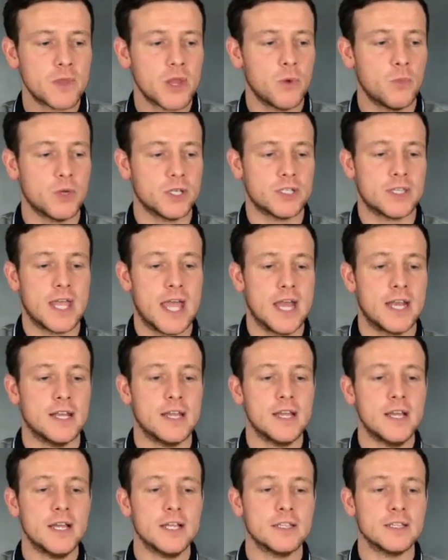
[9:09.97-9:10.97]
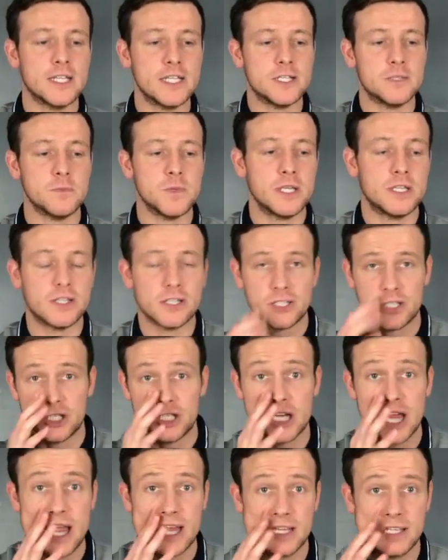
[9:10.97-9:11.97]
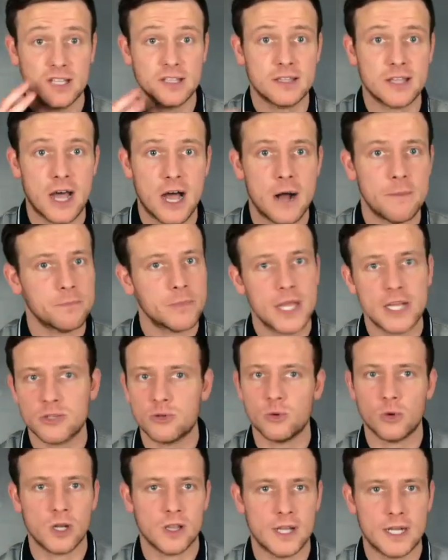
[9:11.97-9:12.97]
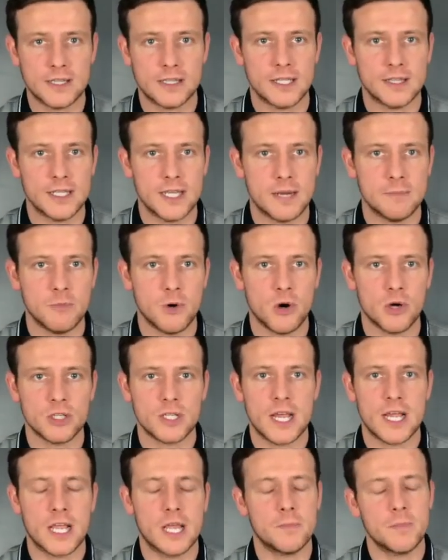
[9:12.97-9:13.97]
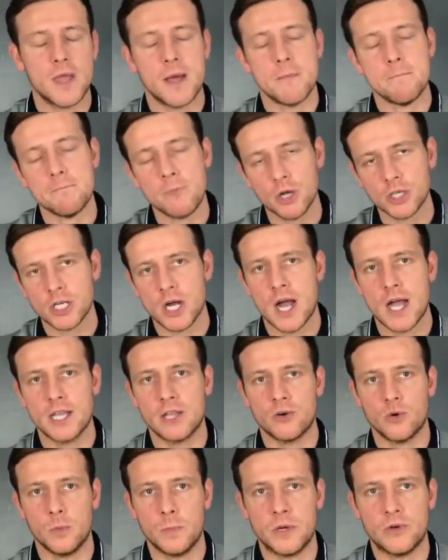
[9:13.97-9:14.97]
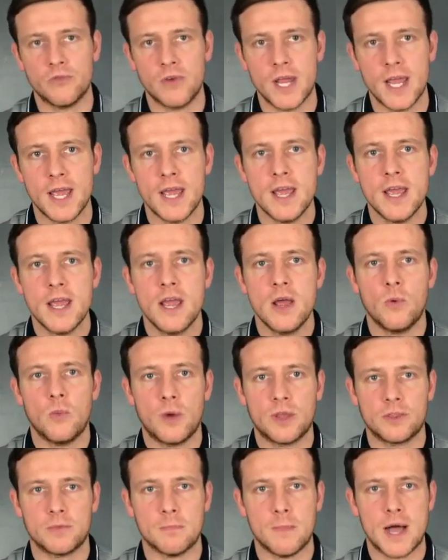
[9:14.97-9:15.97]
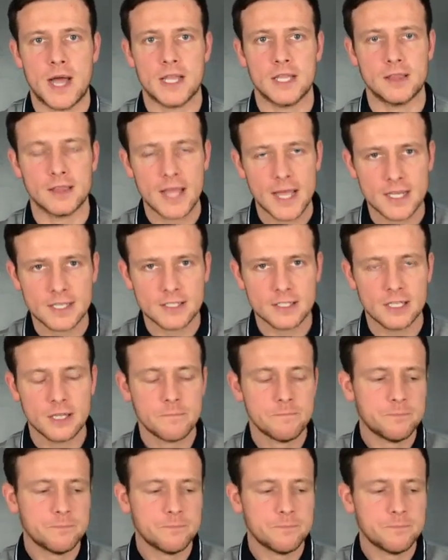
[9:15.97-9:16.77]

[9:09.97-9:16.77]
which then leads me to suggest that it's going to land in the inbox and give me a much higher open rate with my list,